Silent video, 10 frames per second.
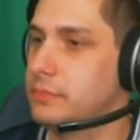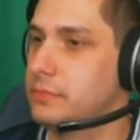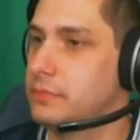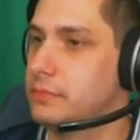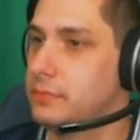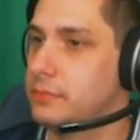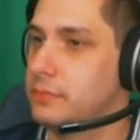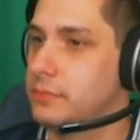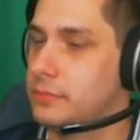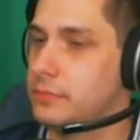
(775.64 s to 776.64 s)
All right,
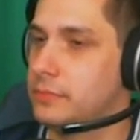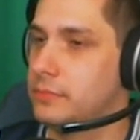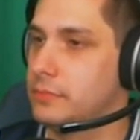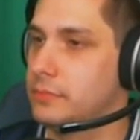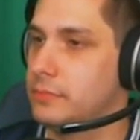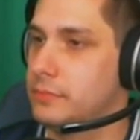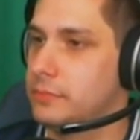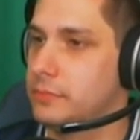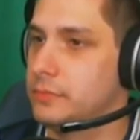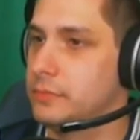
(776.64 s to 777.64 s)
Clickwood, go left.
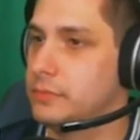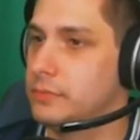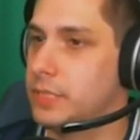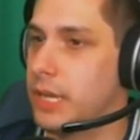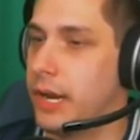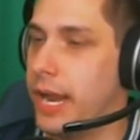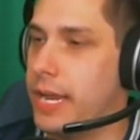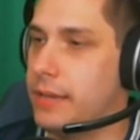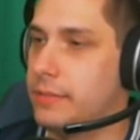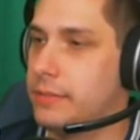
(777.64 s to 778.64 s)
All
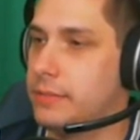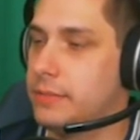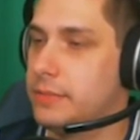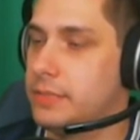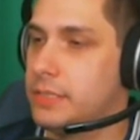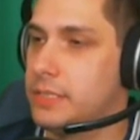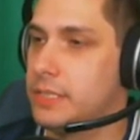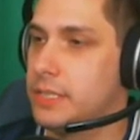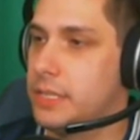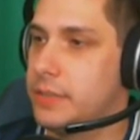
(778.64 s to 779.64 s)
right.
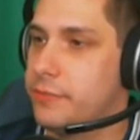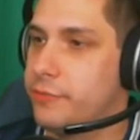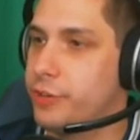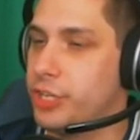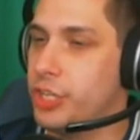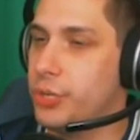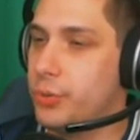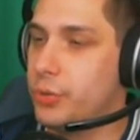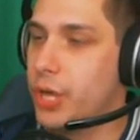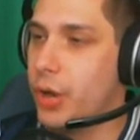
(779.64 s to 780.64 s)
For
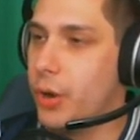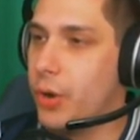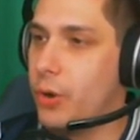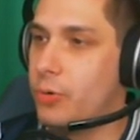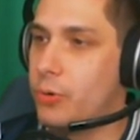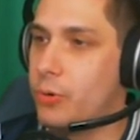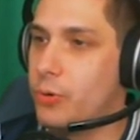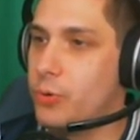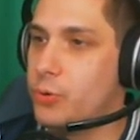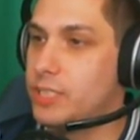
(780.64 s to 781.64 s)
you,
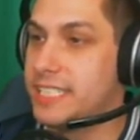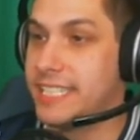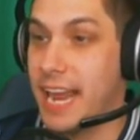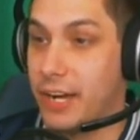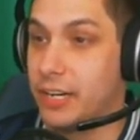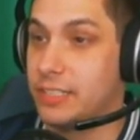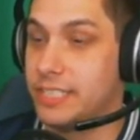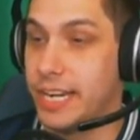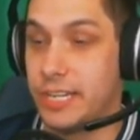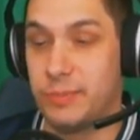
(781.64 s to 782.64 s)
go center.
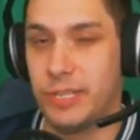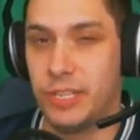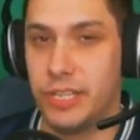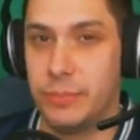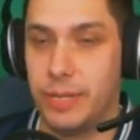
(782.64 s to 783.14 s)
Center's been good to